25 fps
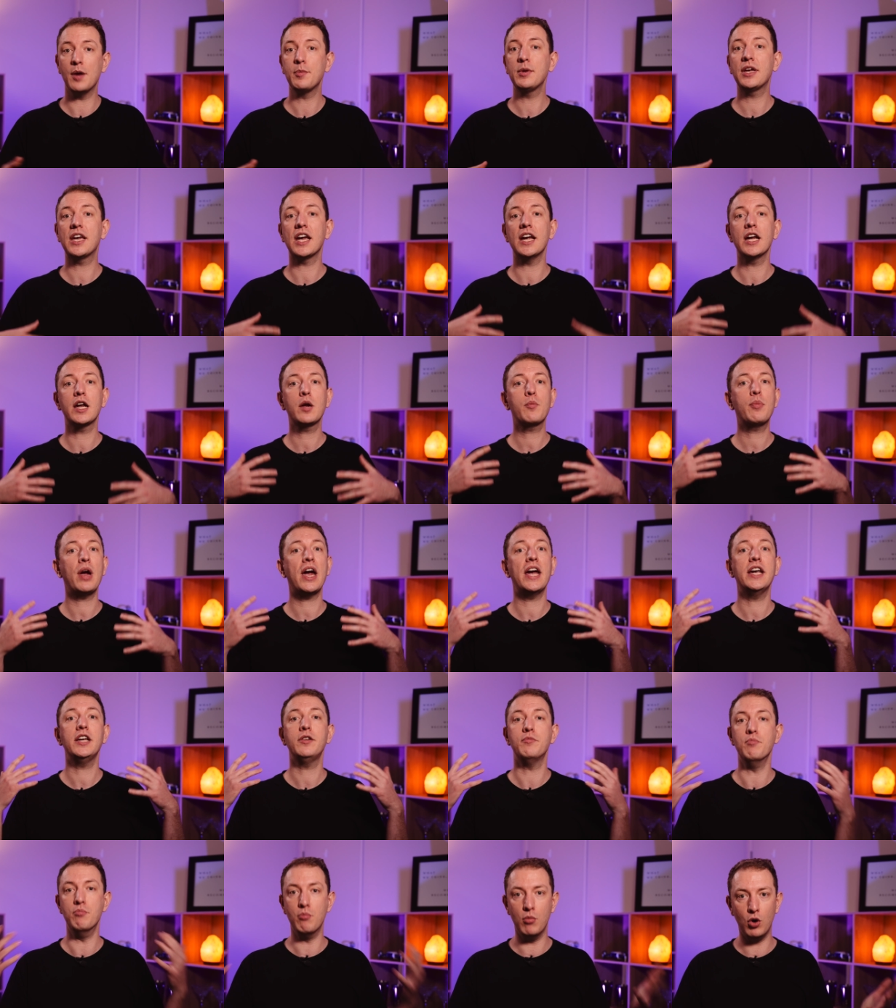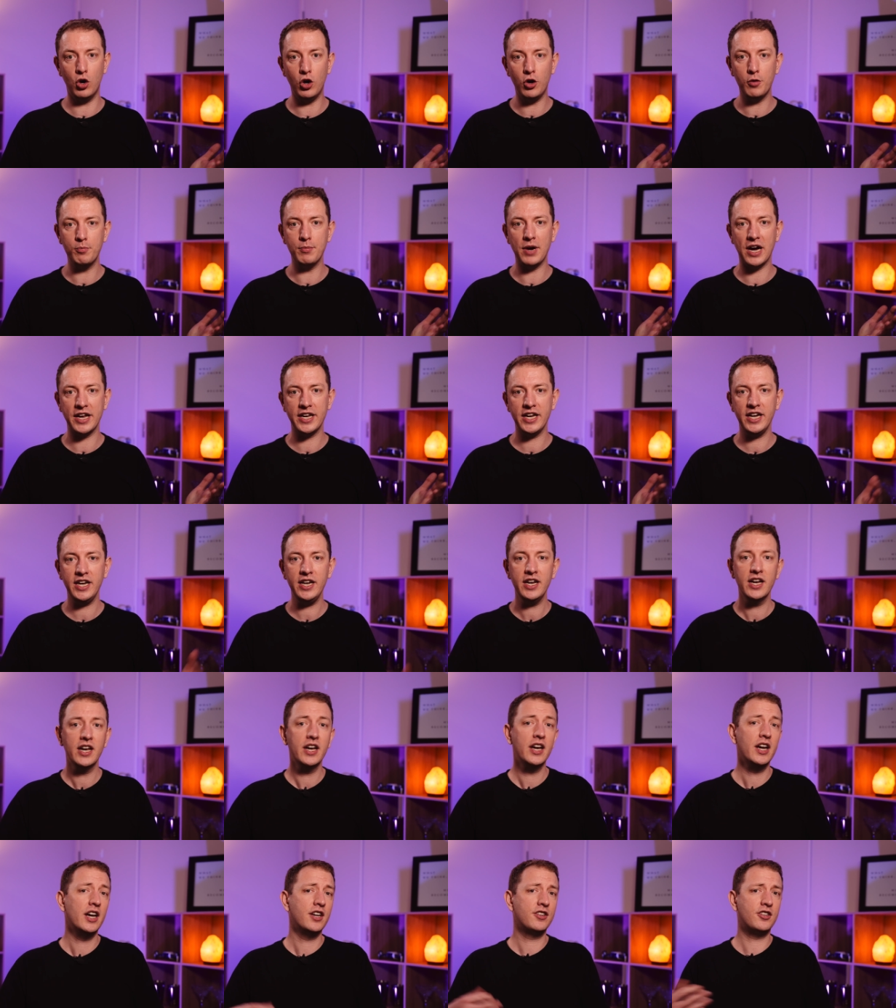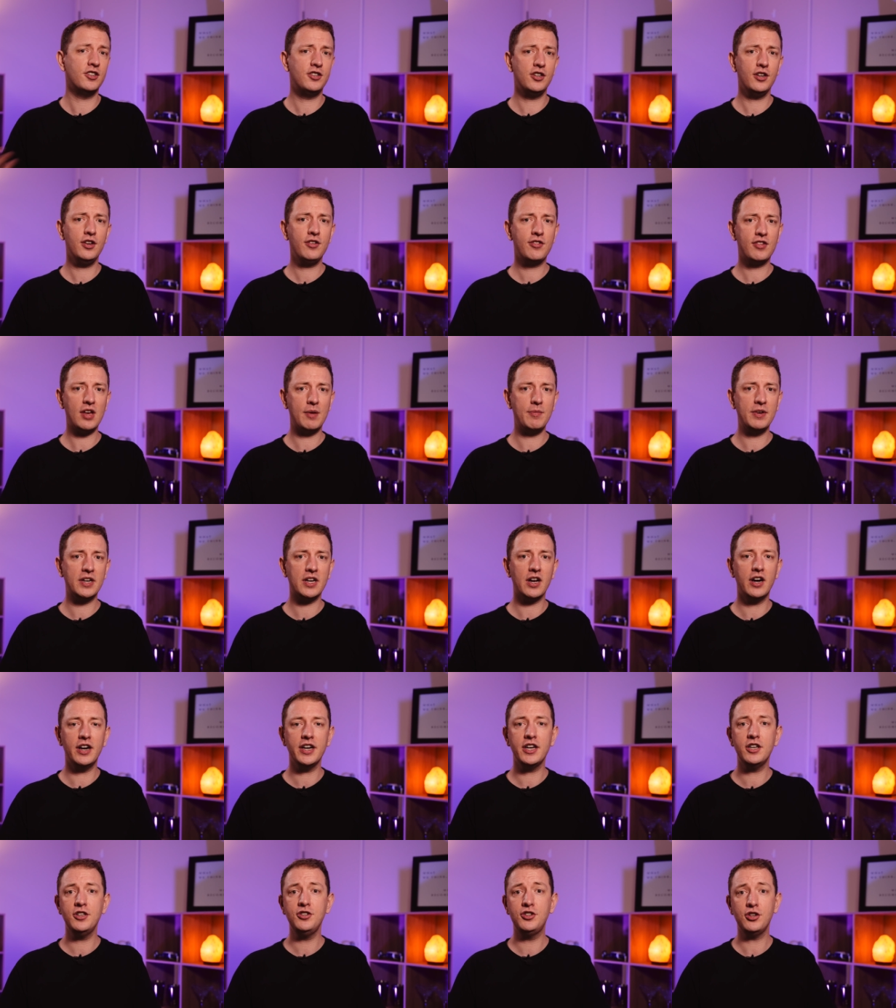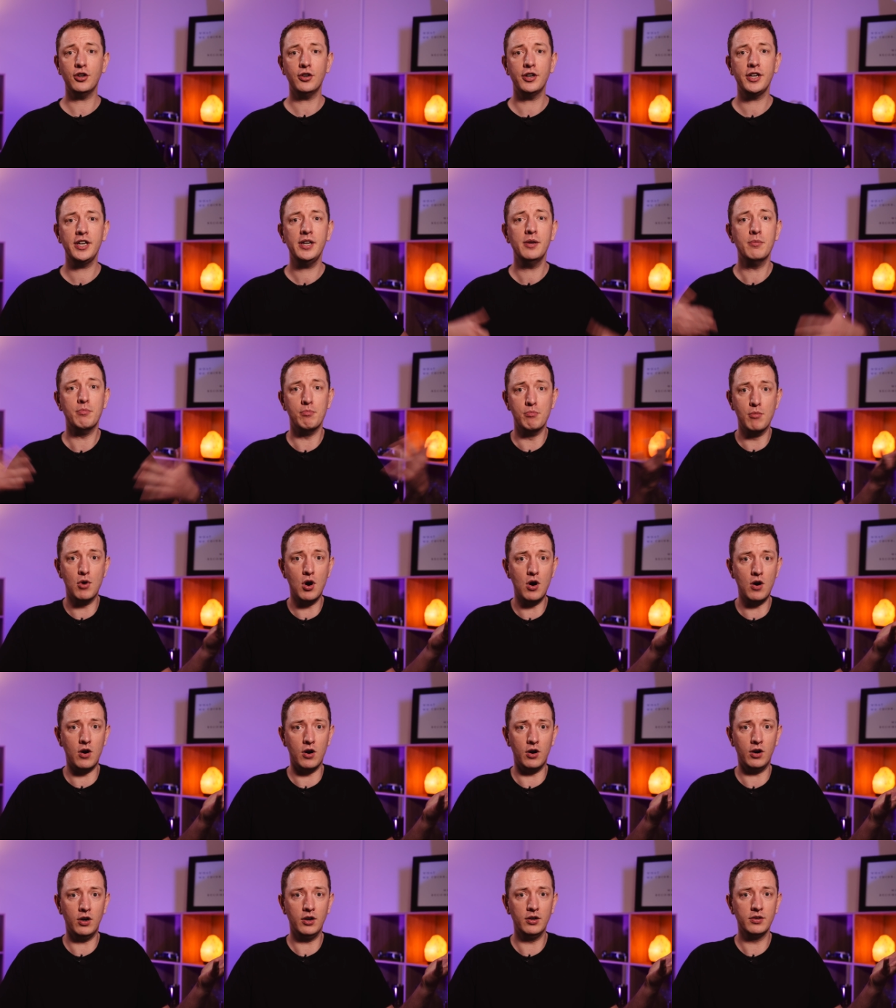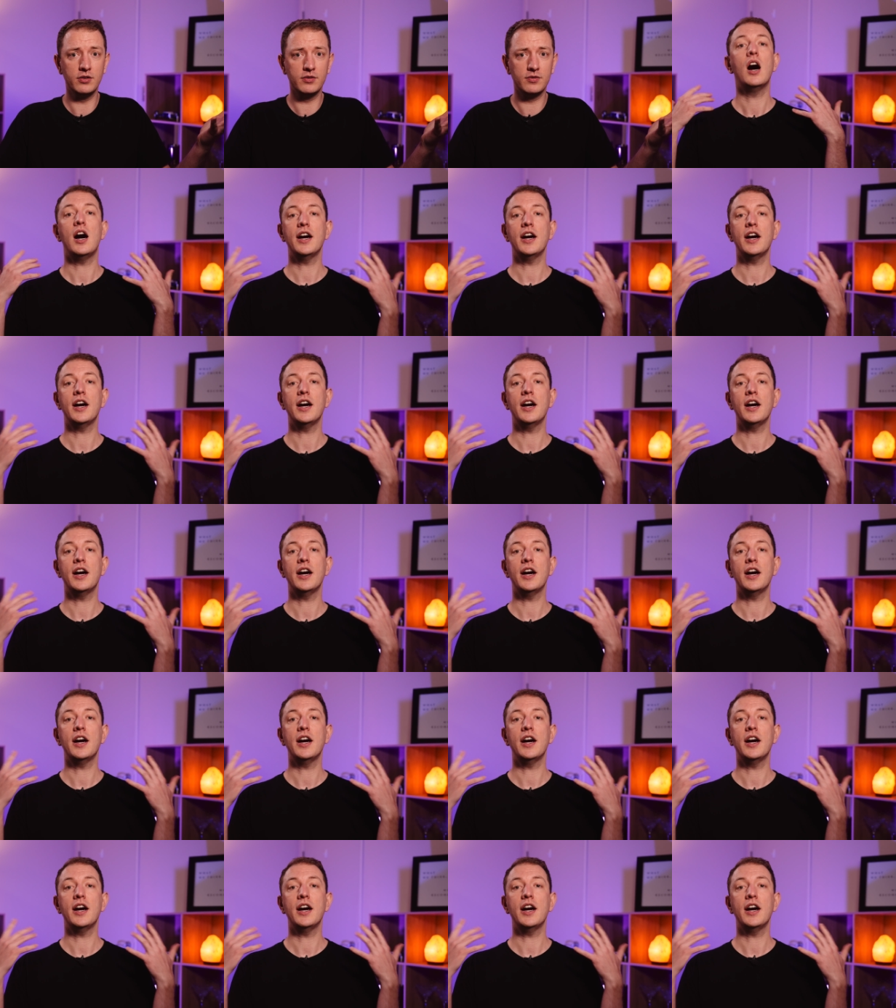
I'm getting paid more money to do something I enjoy more.